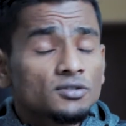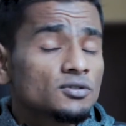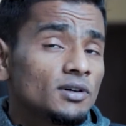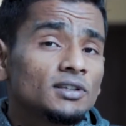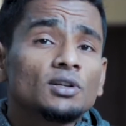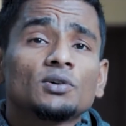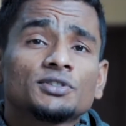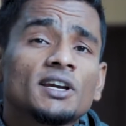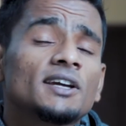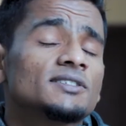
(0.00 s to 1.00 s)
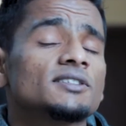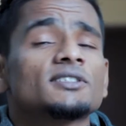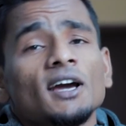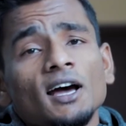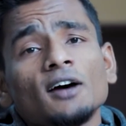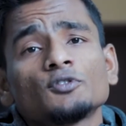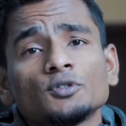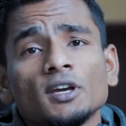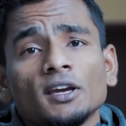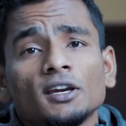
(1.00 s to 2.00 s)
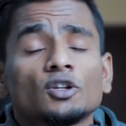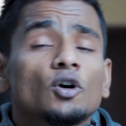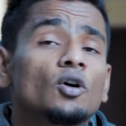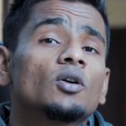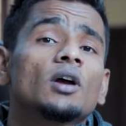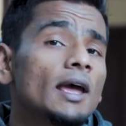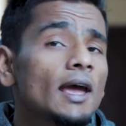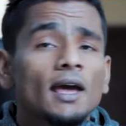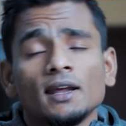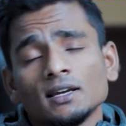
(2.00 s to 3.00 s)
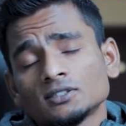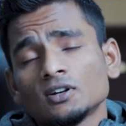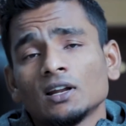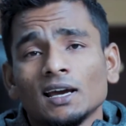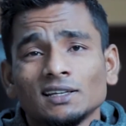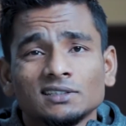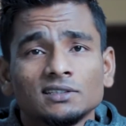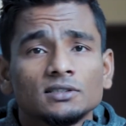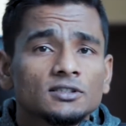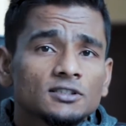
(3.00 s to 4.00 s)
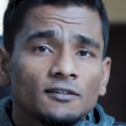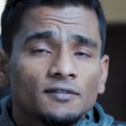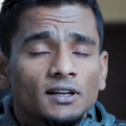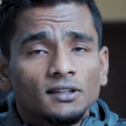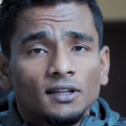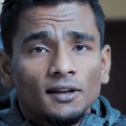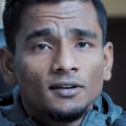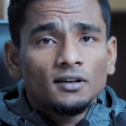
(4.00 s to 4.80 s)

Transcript: So in those cases, you have to take it or add extra light, stuff like that.